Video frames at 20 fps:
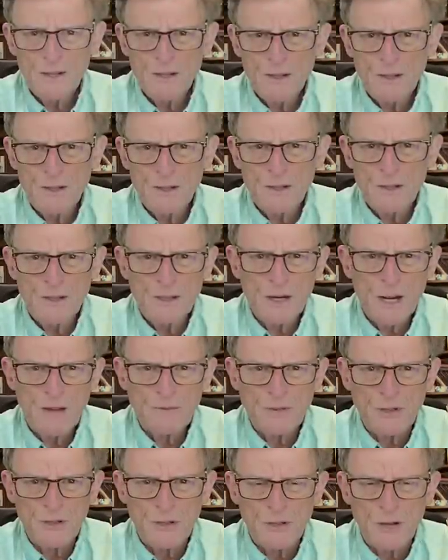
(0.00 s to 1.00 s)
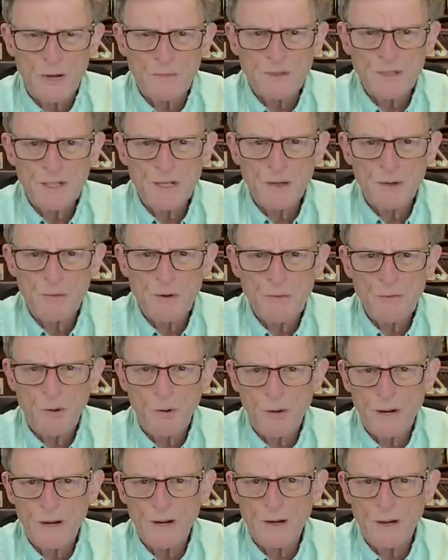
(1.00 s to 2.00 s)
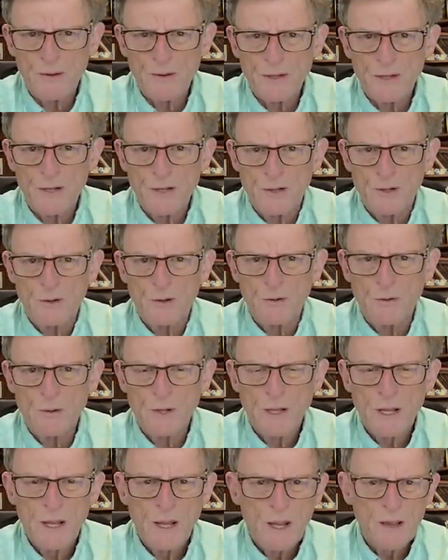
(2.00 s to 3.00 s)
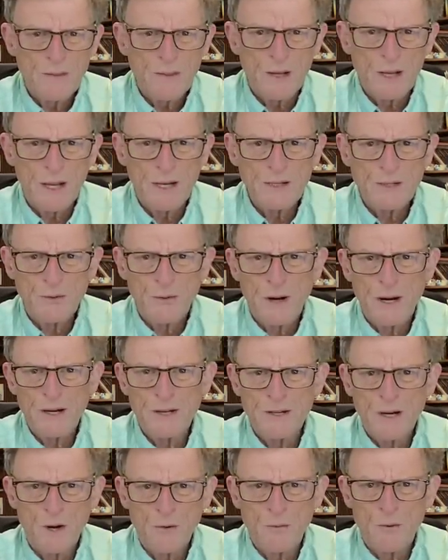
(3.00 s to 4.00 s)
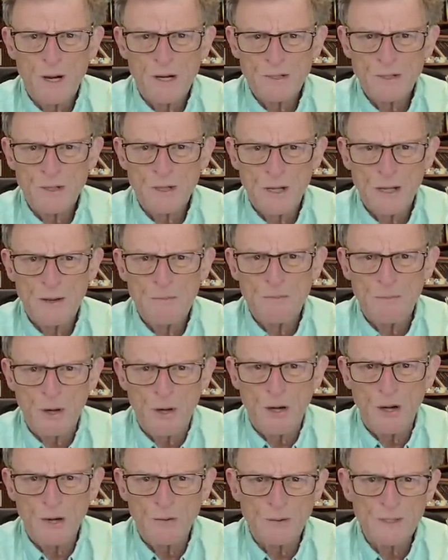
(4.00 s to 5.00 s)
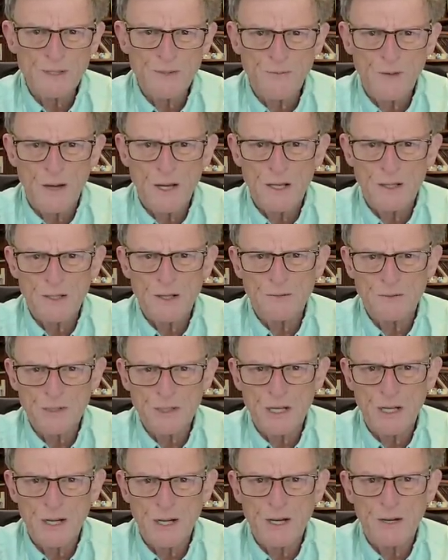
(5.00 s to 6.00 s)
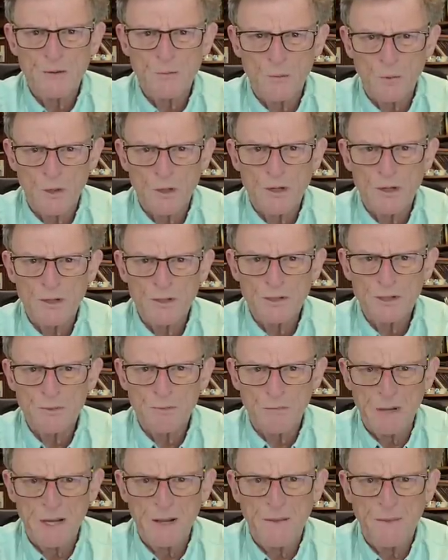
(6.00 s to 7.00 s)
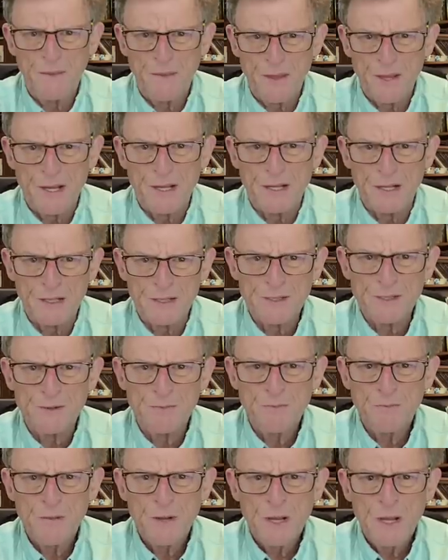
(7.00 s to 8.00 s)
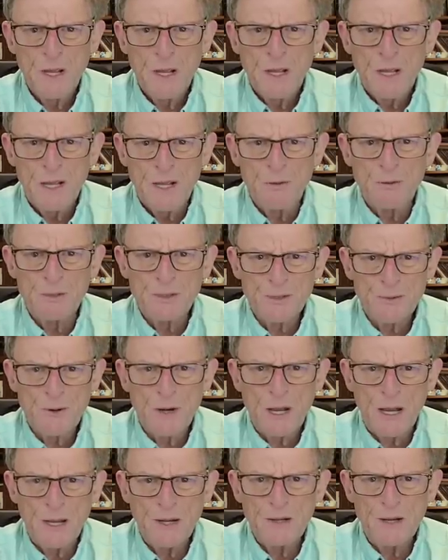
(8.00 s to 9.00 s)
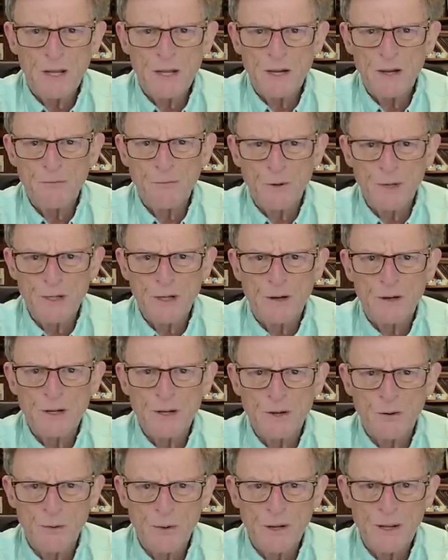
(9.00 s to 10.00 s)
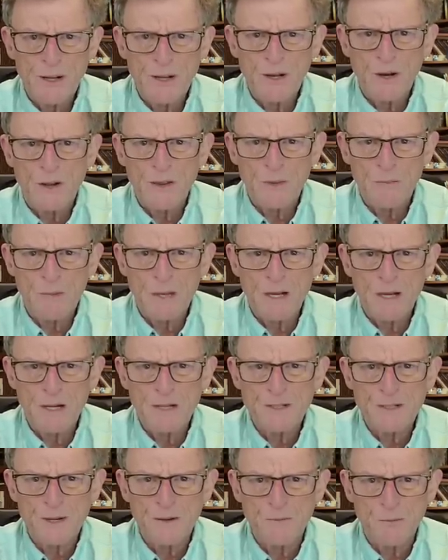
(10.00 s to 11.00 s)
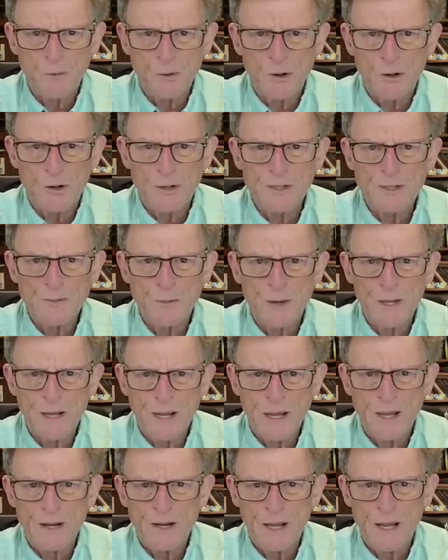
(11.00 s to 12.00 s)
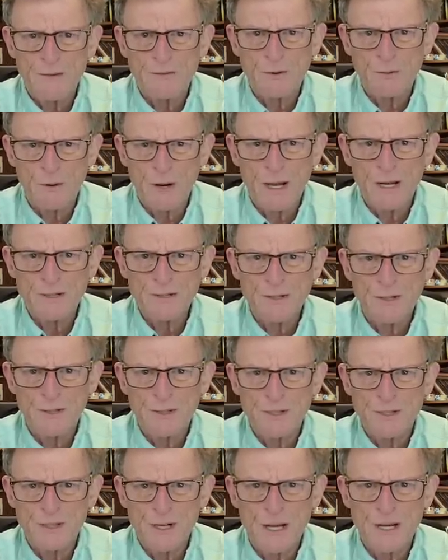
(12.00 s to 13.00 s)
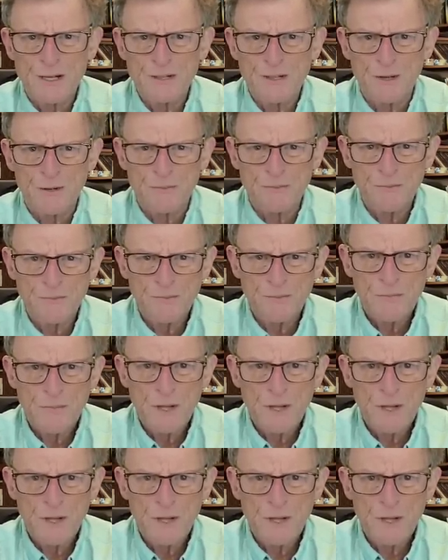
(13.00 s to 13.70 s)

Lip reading: Good afternoon. I'm still reporting on the coup. The late great Rush Limbaugh was fond of saying words mean things. He was right, and if we don't agree on the meanings of words, we can't have a rational discussion.